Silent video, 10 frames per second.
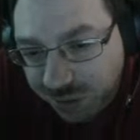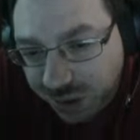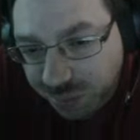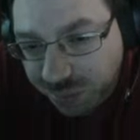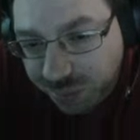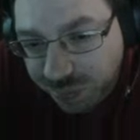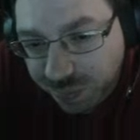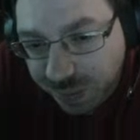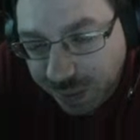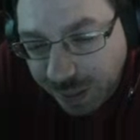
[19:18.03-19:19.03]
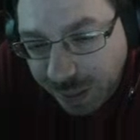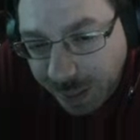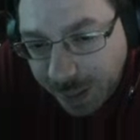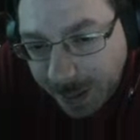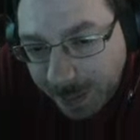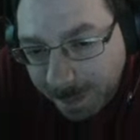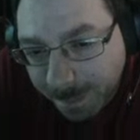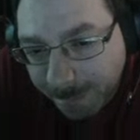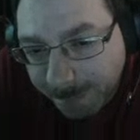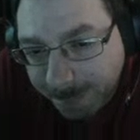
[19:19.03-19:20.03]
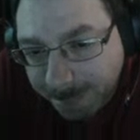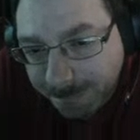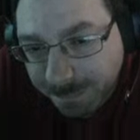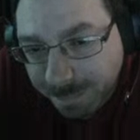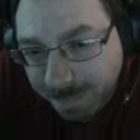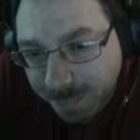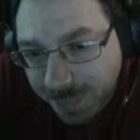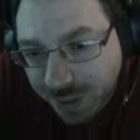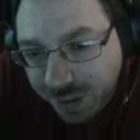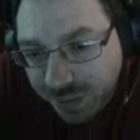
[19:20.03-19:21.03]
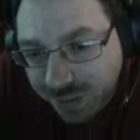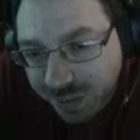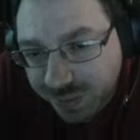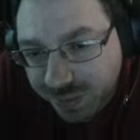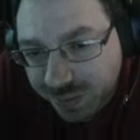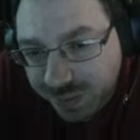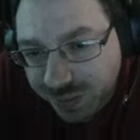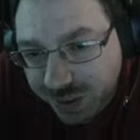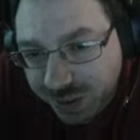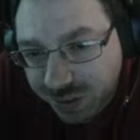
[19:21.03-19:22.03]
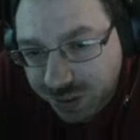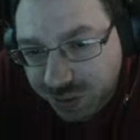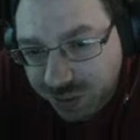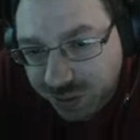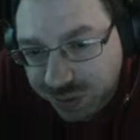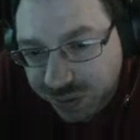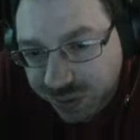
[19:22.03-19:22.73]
Sorry for the roll. My computer just fucking shut down on me. I just tried to move it.